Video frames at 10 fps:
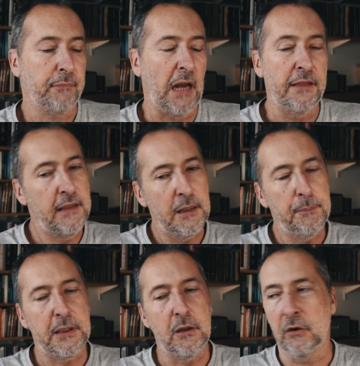I think
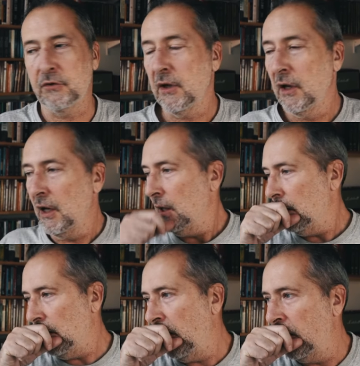because
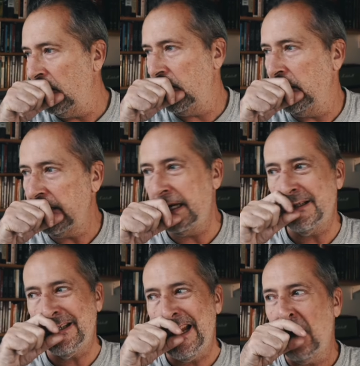
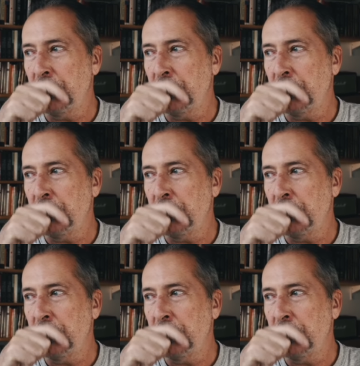it's now